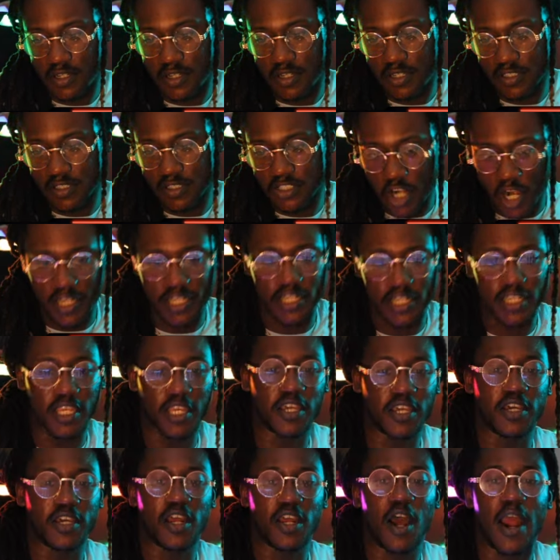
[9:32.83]
chart looking
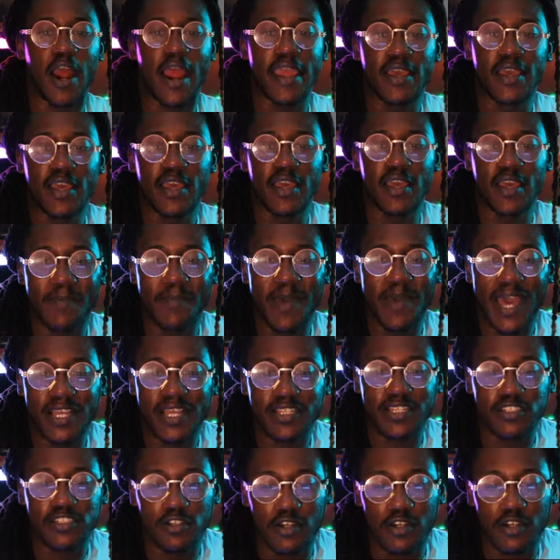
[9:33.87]
good. All right, back
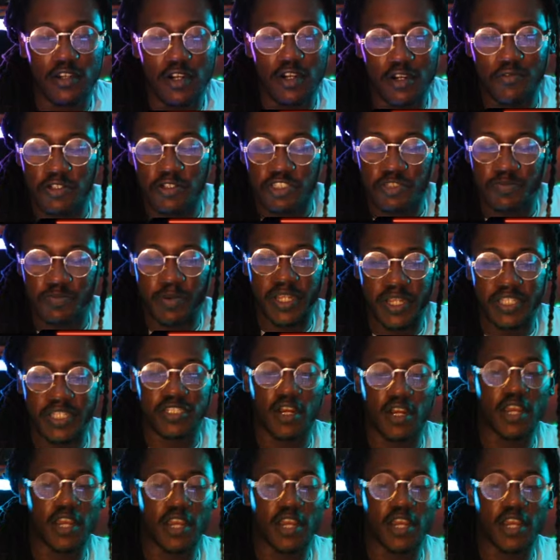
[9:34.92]
to uh, Runes Bridge. All right,